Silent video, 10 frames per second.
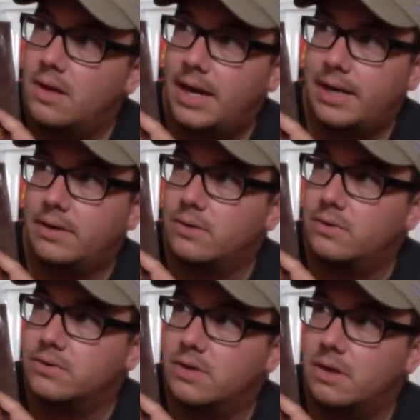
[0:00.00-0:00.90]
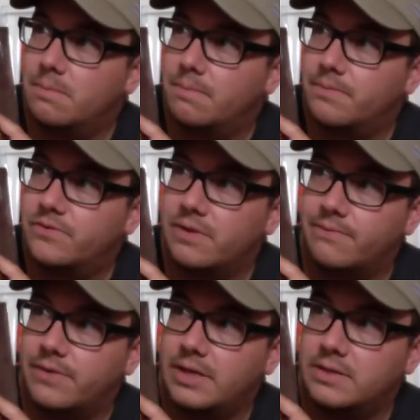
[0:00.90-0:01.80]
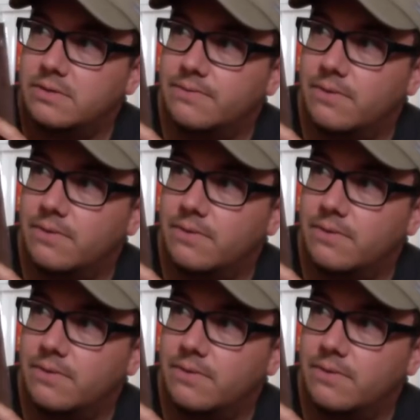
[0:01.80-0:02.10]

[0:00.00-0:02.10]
I don't know, some symphonies of